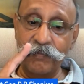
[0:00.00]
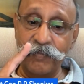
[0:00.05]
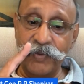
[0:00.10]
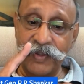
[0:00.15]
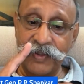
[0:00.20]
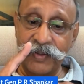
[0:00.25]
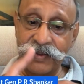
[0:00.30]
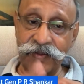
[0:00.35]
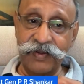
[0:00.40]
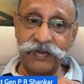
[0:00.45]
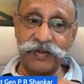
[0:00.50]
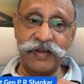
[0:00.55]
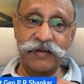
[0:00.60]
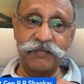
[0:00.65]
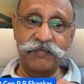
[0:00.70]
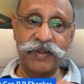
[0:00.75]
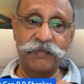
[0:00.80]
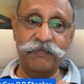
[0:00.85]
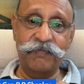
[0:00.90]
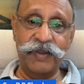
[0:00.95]
being
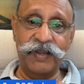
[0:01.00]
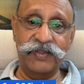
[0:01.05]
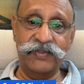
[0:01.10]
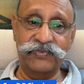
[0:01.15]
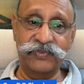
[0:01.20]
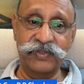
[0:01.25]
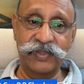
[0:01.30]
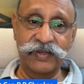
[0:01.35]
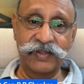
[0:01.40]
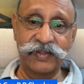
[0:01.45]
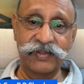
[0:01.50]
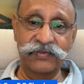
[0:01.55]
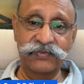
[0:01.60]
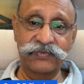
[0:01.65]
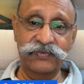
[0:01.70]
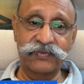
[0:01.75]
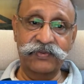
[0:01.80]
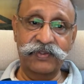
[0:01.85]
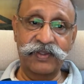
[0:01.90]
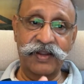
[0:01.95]
written by
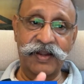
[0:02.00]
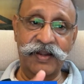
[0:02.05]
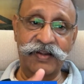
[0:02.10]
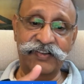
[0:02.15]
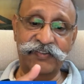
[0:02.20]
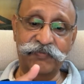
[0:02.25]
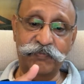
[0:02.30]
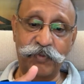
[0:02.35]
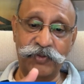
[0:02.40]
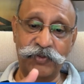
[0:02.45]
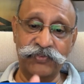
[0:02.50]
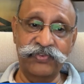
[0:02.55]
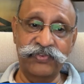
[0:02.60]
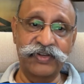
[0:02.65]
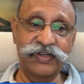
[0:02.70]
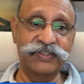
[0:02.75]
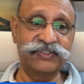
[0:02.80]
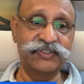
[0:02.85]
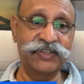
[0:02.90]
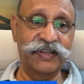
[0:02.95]
Pakistanis and
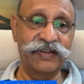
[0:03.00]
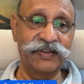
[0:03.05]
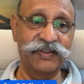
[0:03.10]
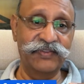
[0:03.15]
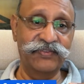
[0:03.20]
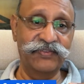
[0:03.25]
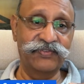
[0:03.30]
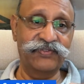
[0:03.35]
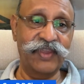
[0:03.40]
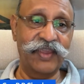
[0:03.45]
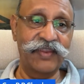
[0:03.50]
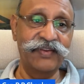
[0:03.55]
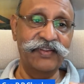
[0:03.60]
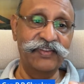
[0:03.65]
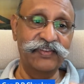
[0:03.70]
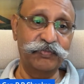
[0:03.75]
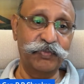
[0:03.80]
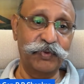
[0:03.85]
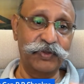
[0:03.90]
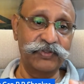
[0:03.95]
sponsored Chinese
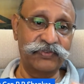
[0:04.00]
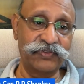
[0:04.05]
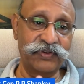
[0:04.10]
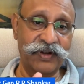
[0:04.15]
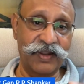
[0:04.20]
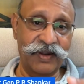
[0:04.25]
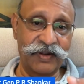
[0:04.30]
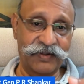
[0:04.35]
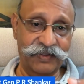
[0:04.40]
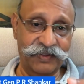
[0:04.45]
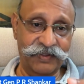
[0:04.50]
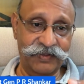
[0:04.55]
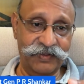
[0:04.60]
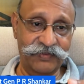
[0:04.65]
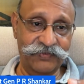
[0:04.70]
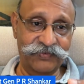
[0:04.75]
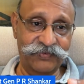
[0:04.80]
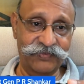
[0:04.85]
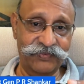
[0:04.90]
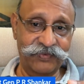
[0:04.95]
sponsored
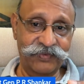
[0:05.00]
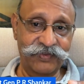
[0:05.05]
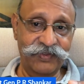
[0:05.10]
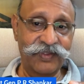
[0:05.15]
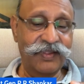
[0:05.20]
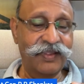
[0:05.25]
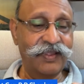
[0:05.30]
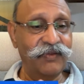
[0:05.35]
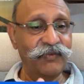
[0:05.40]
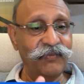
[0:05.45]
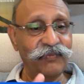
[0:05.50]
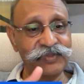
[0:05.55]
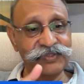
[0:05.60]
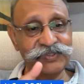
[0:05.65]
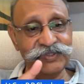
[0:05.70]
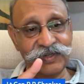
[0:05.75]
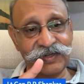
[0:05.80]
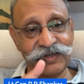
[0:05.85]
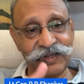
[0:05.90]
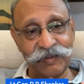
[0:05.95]
articles,
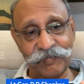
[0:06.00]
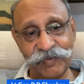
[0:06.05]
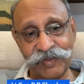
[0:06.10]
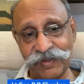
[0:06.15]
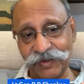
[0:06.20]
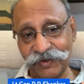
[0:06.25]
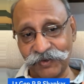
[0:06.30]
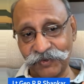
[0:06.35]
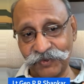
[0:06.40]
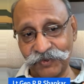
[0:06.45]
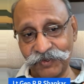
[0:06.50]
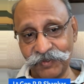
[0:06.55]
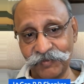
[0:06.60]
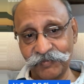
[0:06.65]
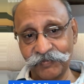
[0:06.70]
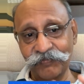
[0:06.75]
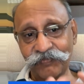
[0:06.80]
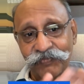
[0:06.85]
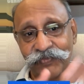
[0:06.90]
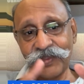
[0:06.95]
which are coming out
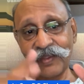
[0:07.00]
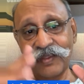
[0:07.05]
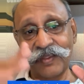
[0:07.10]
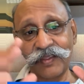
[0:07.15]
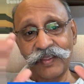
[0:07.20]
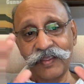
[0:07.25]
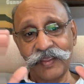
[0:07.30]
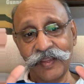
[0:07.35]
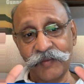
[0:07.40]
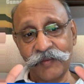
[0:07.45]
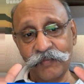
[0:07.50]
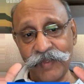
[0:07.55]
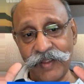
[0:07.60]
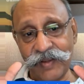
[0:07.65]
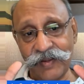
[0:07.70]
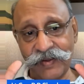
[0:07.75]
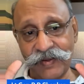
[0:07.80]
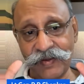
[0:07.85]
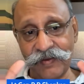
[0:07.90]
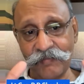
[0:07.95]
in
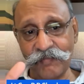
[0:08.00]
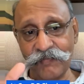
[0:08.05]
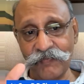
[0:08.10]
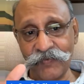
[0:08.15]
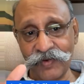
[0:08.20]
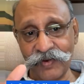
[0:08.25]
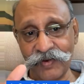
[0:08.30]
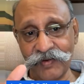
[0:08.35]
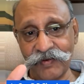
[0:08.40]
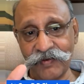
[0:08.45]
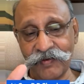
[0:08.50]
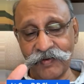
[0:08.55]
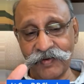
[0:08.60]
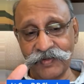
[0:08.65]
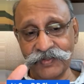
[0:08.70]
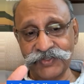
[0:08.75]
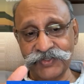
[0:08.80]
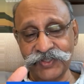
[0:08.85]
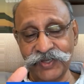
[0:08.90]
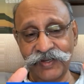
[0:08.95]
many
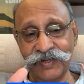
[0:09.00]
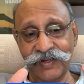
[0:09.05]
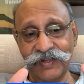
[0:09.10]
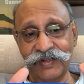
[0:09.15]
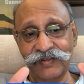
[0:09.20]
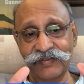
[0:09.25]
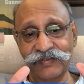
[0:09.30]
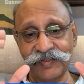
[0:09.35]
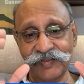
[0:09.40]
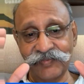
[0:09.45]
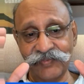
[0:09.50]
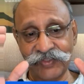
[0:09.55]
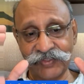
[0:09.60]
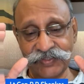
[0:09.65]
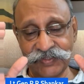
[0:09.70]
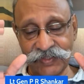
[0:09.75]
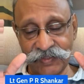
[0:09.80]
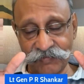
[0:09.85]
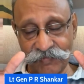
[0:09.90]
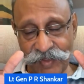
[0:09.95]
journals,
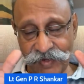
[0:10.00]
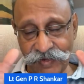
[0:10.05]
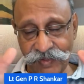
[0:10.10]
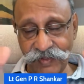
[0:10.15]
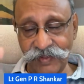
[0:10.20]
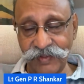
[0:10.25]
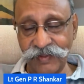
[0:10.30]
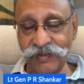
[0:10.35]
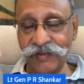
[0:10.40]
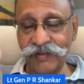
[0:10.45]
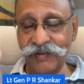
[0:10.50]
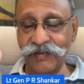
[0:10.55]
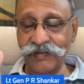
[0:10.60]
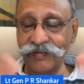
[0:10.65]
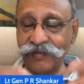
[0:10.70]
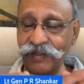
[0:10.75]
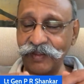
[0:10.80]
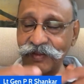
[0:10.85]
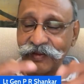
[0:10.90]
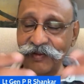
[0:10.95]
with many
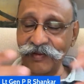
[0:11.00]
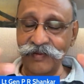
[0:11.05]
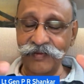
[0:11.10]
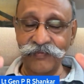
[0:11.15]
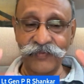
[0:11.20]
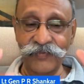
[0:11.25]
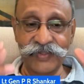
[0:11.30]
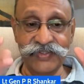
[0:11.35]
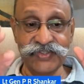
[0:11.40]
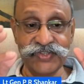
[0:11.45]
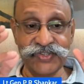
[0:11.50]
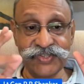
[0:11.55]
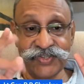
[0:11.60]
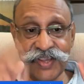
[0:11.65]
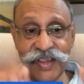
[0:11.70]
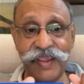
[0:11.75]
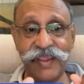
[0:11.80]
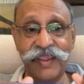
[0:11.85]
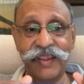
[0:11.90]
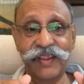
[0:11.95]
things, which
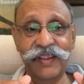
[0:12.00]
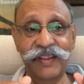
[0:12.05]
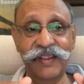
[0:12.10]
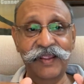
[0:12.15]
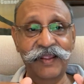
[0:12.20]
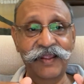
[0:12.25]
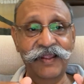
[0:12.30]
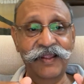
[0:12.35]
say